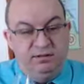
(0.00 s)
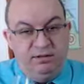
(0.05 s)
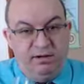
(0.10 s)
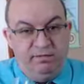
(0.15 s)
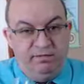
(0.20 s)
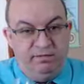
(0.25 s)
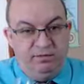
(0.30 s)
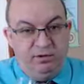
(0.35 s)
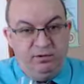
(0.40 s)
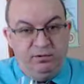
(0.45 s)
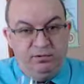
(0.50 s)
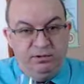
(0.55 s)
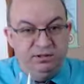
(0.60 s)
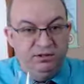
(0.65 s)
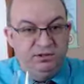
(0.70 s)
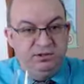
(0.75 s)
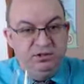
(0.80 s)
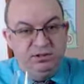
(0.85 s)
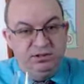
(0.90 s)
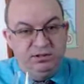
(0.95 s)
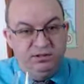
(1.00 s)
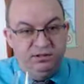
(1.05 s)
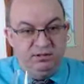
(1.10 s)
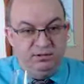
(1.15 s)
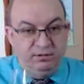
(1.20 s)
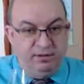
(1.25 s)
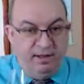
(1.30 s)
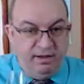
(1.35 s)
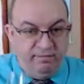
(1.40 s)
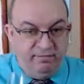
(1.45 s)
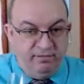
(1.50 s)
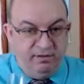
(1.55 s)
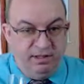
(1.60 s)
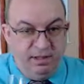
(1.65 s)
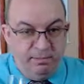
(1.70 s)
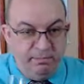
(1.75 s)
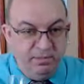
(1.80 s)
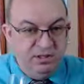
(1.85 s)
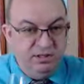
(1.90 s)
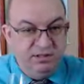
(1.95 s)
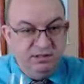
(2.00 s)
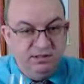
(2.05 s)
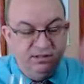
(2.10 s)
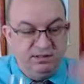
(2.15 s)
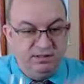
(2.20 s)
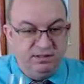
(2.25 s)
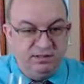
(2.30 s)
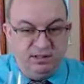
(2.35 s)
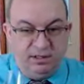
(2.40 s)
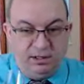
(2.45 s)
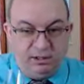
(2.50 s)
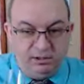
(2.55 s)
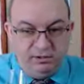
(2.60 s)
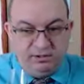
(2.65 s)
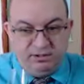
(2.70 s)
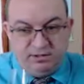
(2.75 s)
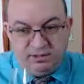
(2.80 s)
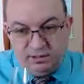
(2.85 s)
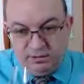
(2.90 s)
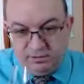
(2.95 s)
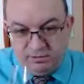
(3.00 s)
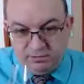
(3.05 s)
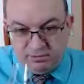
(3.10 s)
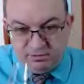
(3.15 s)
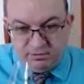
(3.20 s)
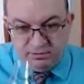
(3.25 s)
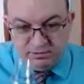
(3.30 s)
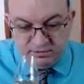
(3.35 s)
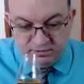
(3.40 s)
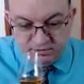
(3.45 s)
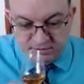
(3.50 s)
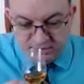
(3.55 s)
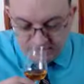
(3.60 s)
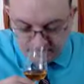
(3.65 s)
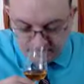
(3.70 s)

You have oranges. You have lemons, citrons.